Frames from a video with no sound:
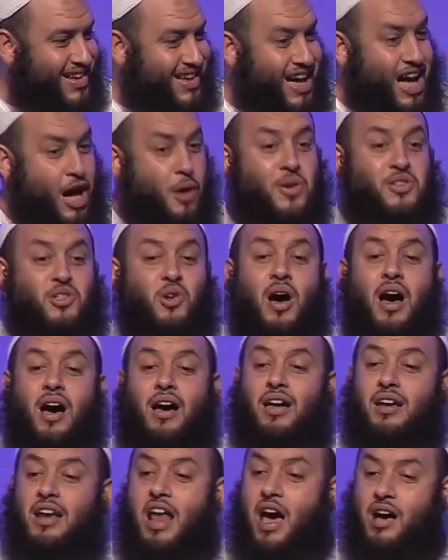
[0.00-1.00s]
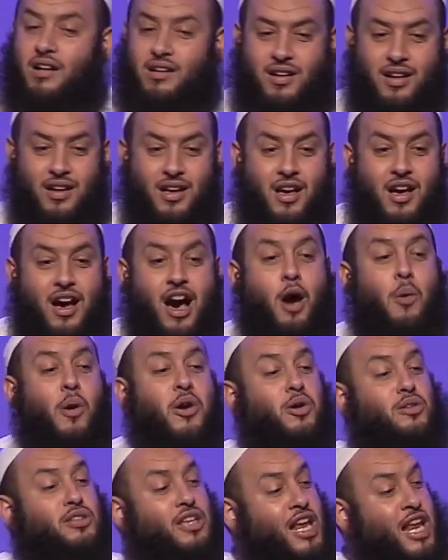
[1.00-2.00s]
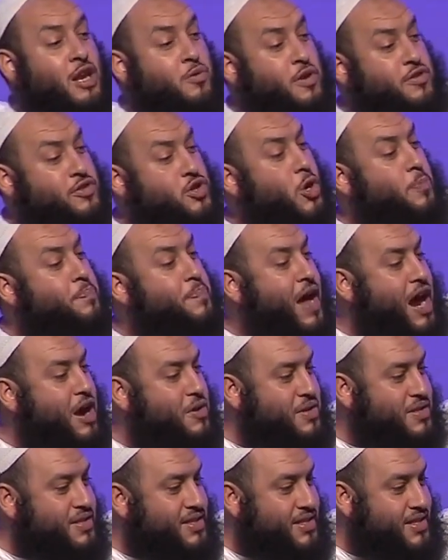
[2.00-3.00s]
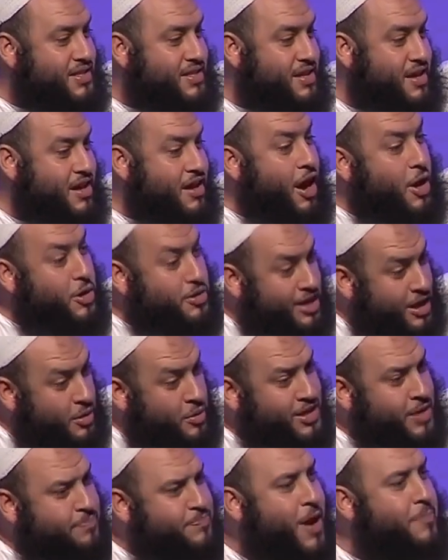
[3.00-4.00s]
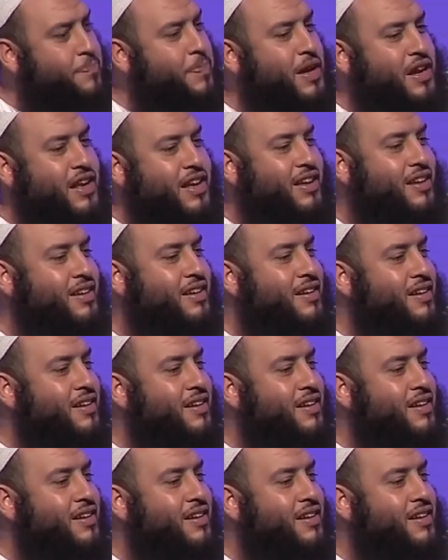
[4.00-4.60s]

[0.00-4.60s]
How is your akhlaq? How are you dealing with your parents? Are you dealing with them properly?